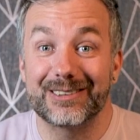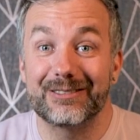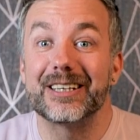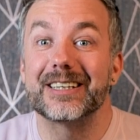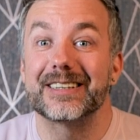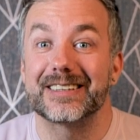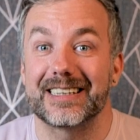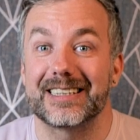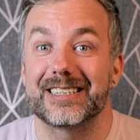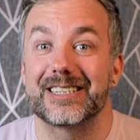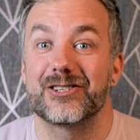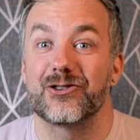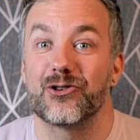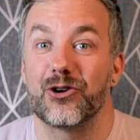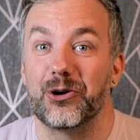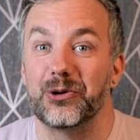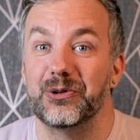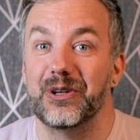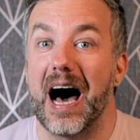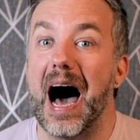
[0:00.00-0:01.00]
squares are
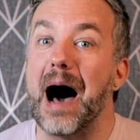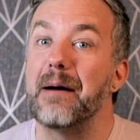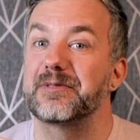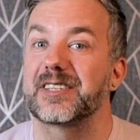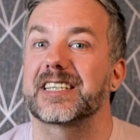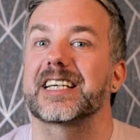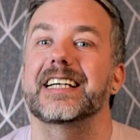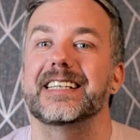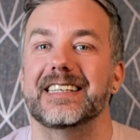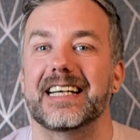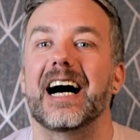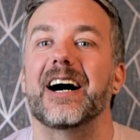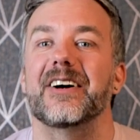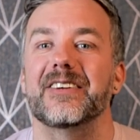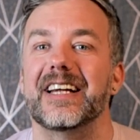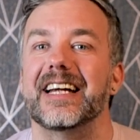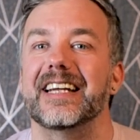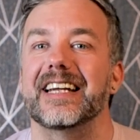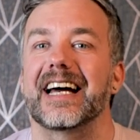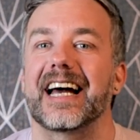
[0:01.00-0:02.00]
drawn upside
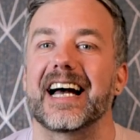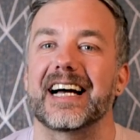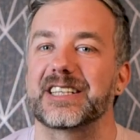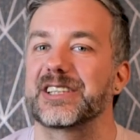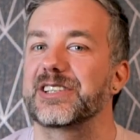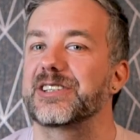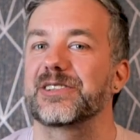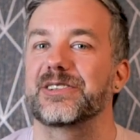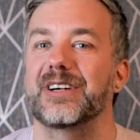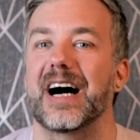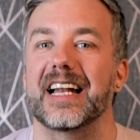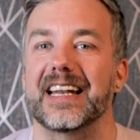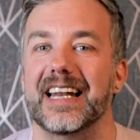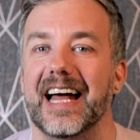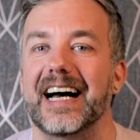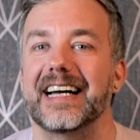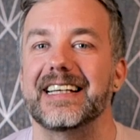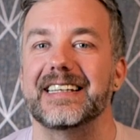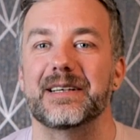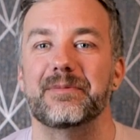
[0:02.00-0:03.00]
down and I had to
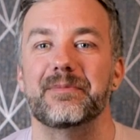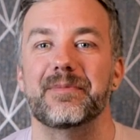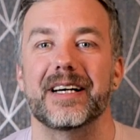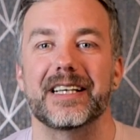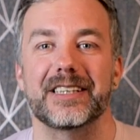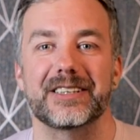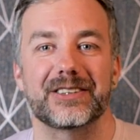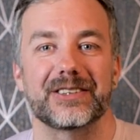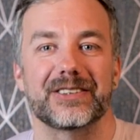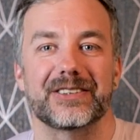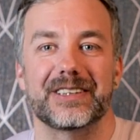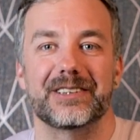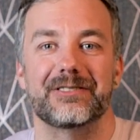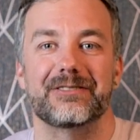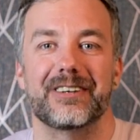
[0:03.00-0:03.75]
align them based on the